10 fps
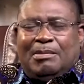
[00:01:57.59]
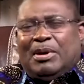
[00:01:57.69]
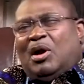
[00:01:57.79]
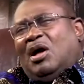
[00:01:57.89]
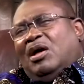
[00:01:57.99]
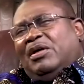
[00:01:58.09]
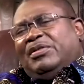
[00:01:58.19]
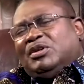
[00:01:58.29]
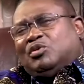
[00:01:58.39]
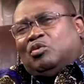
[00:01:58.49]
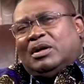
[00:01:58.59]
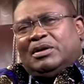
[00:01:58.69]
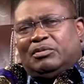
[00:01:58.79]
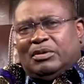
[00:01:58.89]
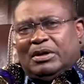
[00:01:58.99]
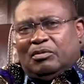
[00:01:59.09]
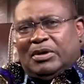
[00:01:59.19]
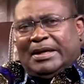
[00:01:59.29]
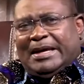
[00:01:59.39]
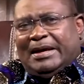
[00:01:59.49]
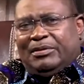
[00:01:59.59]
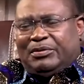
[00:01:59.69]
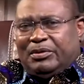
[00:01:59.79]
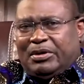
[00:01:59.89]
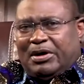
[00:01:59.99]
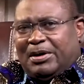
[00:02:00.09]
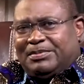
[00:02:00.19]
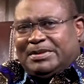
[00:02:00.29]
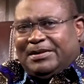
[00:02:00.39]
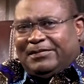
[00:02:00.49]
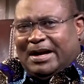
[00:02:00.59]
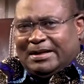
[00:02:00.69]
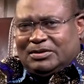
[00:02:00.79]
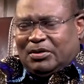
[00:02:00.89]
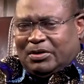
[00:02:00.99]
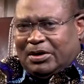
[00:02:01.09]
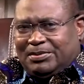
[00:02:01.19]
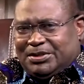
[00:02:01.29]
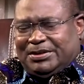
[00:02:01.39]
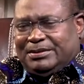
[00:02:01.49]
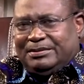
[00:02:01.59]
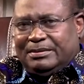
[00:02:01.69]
But all this wealth were gained through corruptive act or corruption.